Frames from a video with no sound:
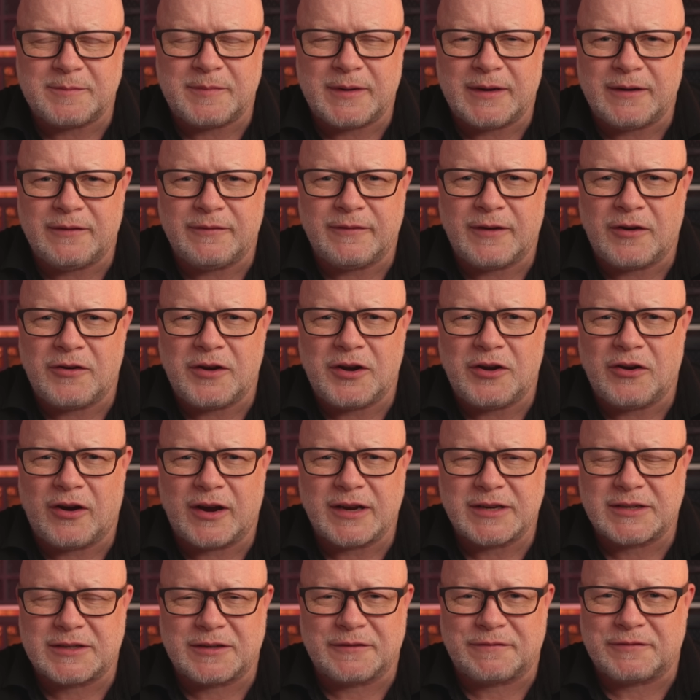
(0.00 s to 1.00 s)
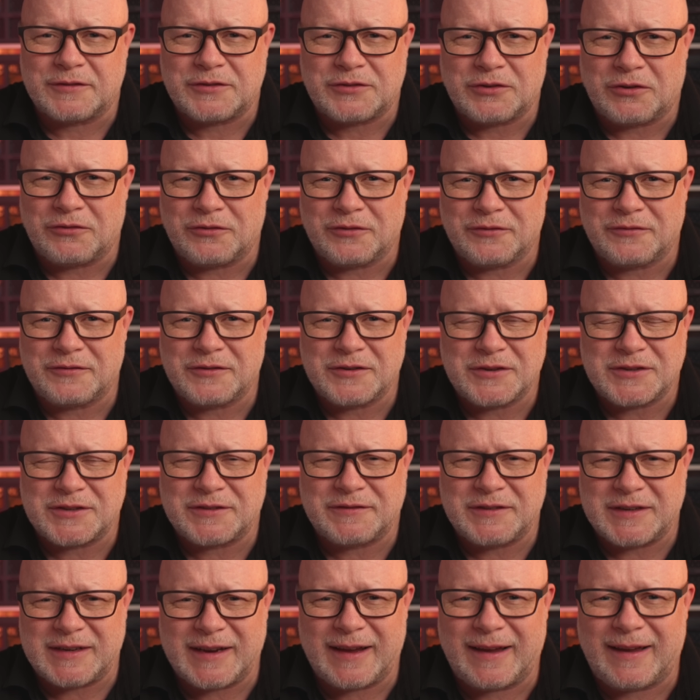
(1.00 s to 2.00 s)
been very nice to photographers
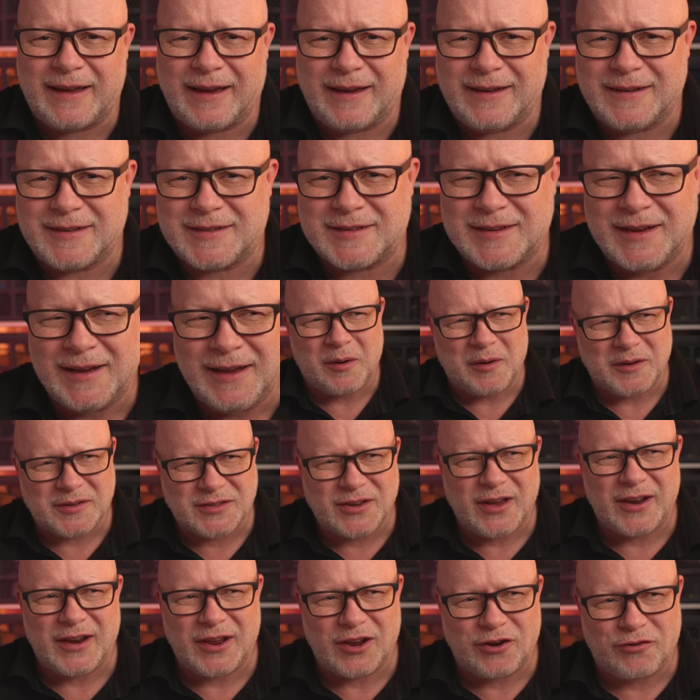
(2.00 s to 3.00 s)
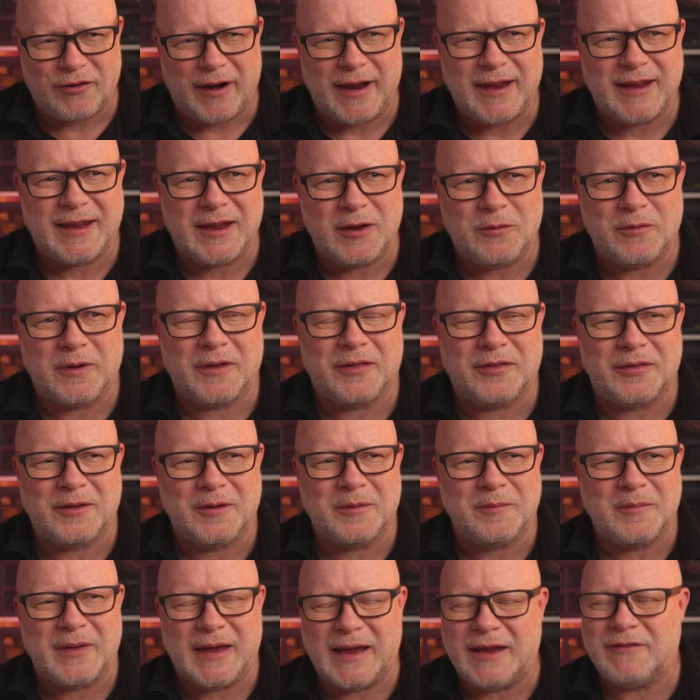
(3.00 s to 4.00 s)
for decades. I was kind of cranky with
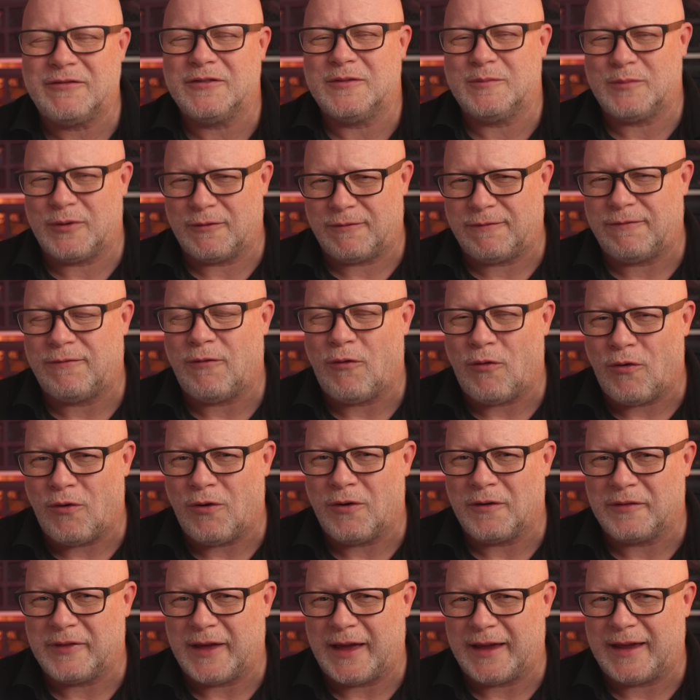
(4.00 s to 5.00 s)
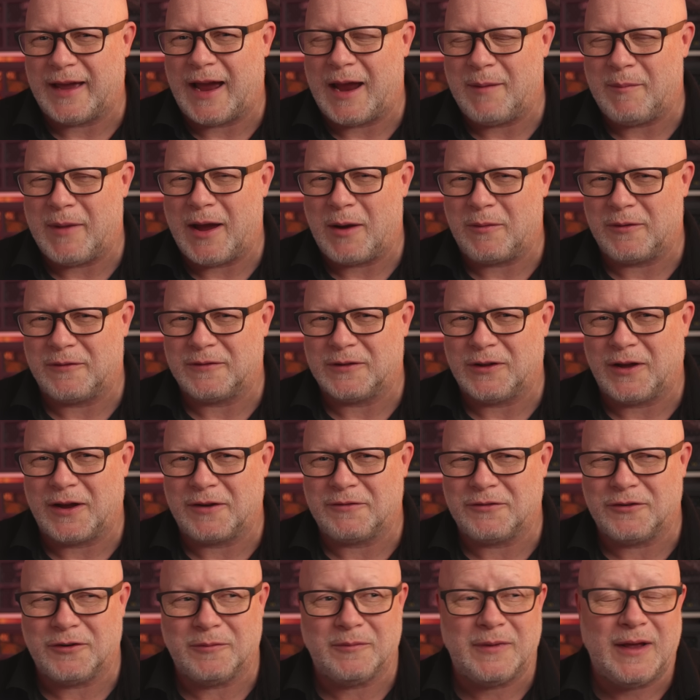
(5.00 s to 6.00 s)
them even before they came out with
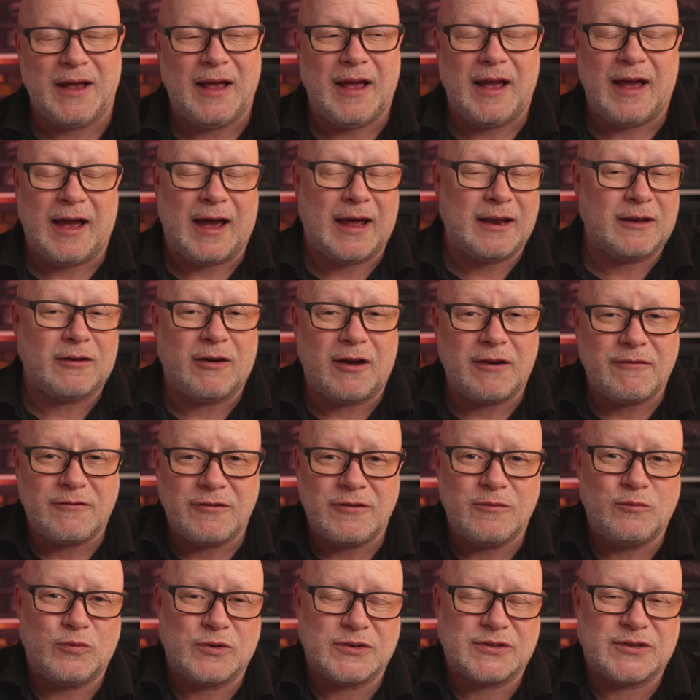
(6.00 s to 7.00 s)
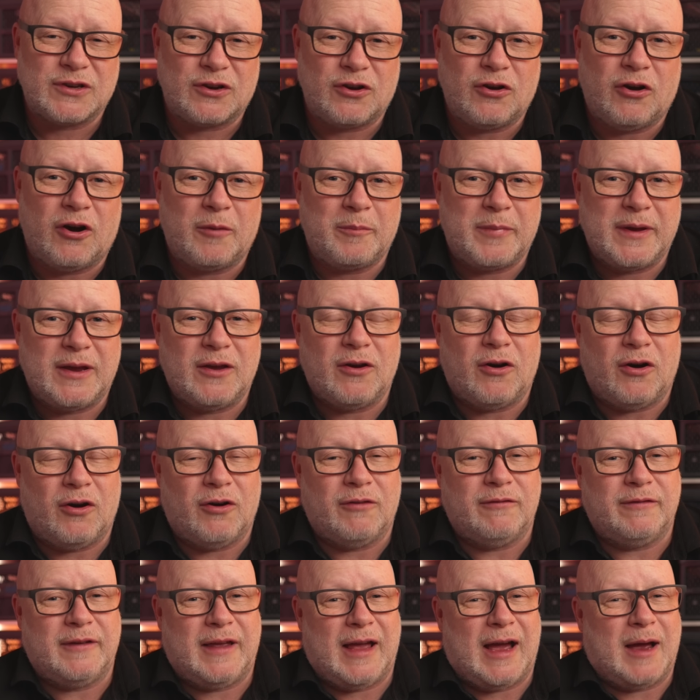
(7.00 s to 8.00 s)
Lightroom. And Lightroom was a copy
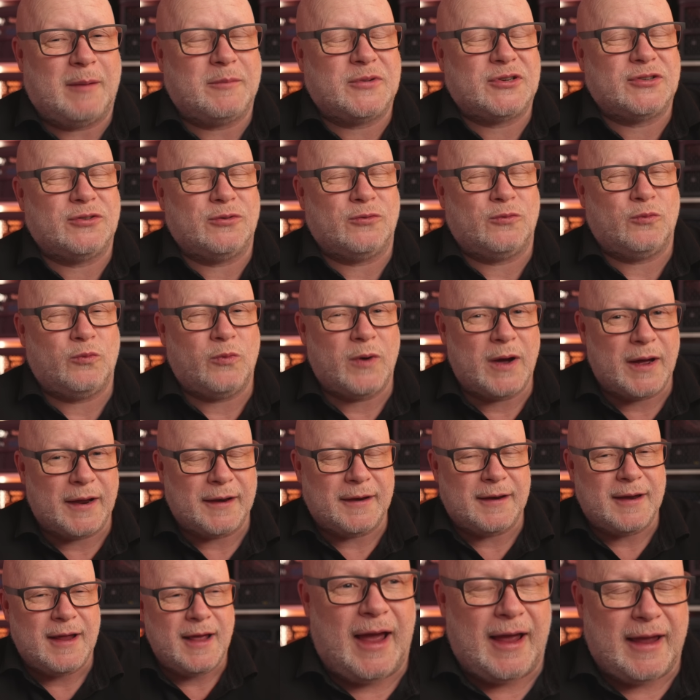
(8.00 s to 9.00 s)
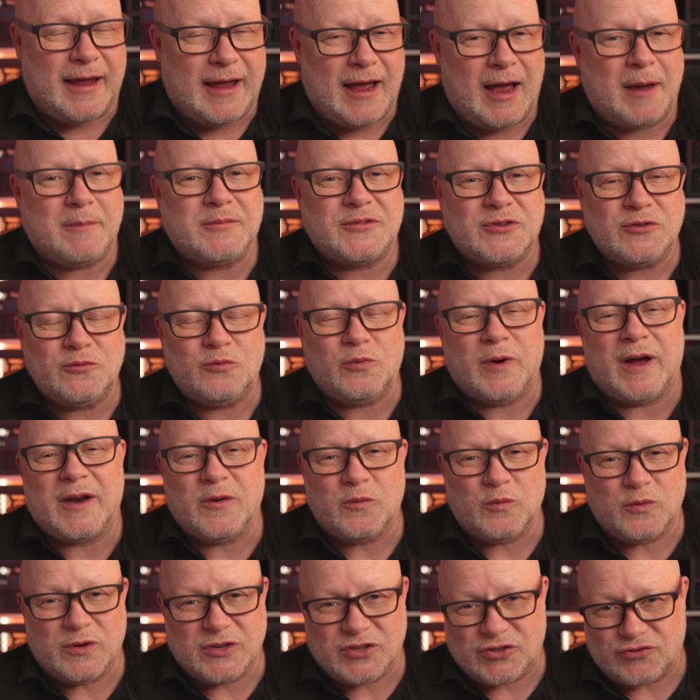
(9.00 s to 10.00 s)
of Capture One. And Capture
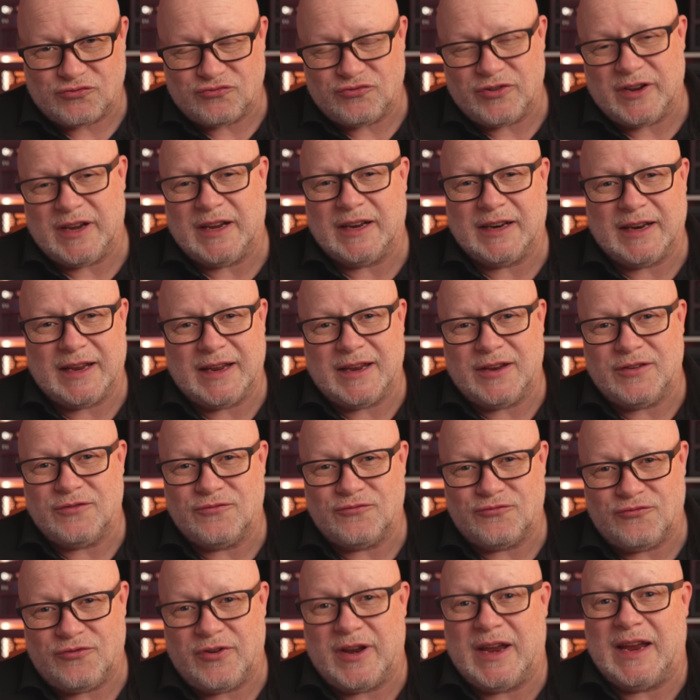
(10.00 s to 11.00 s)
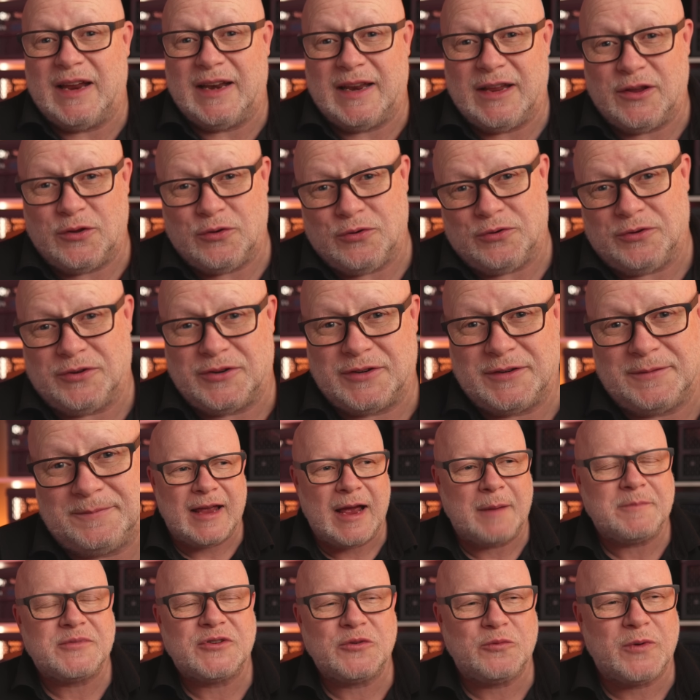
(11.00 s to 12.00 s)
One was really, really good.
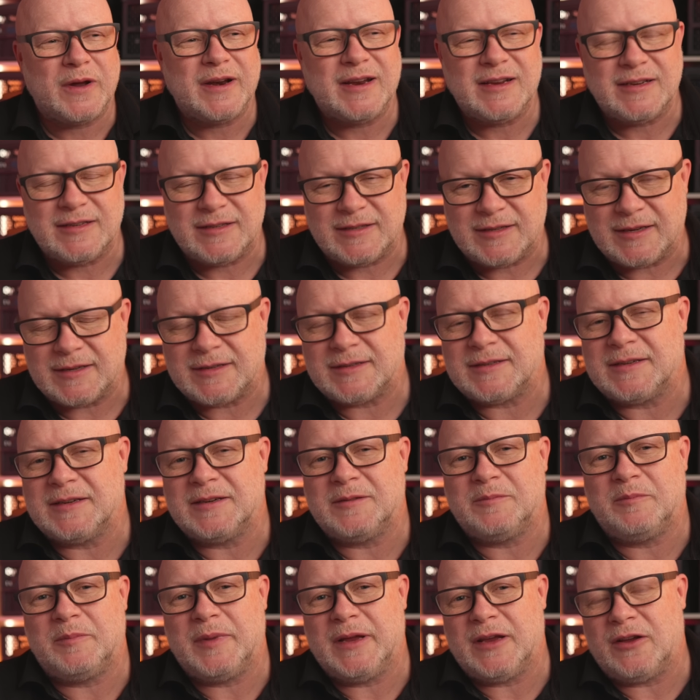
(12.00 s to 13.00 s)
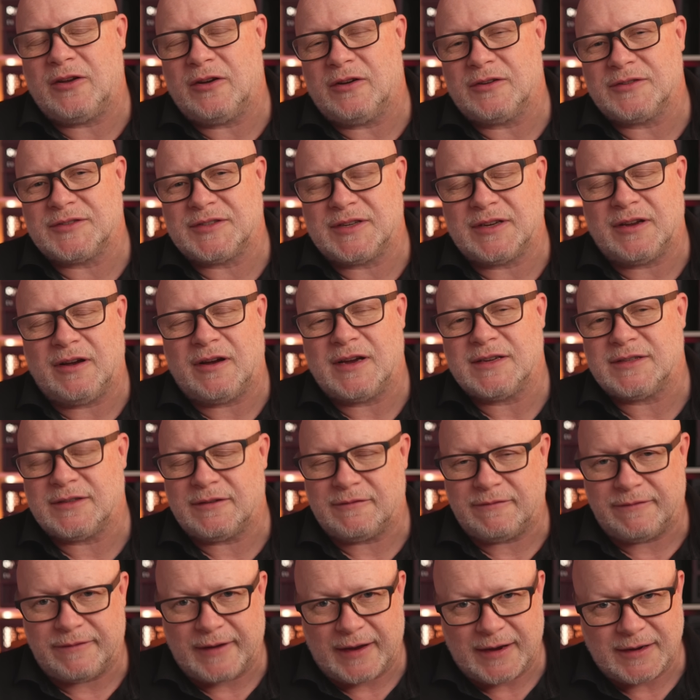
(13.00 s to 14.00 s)
Capture One existed because the guys at
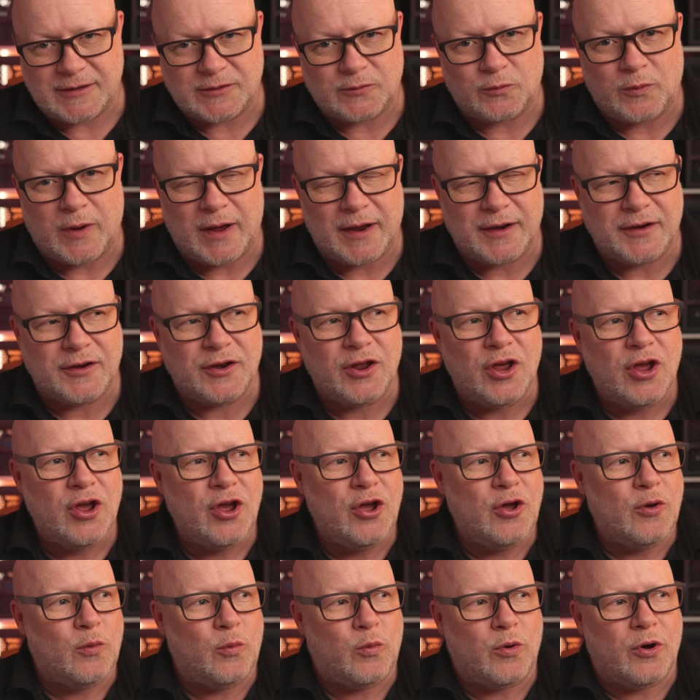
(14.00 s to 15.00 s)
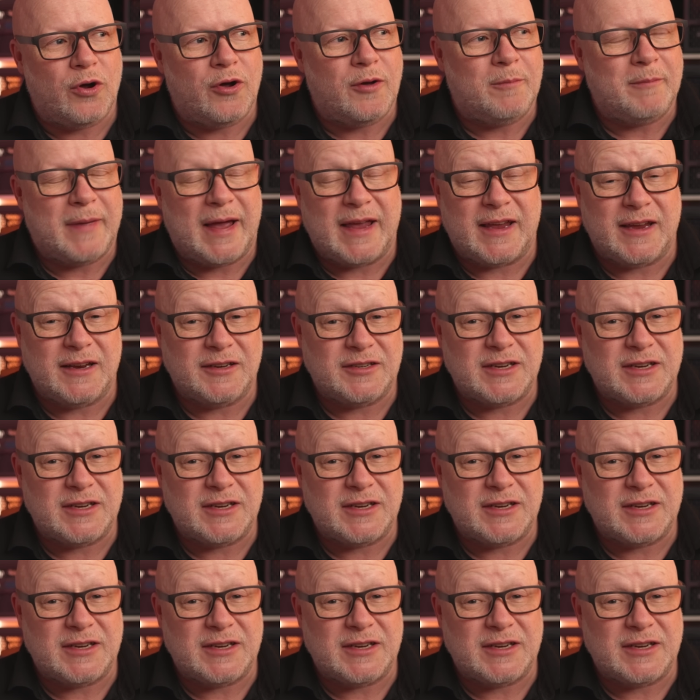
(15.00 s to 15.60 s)
Phase One were making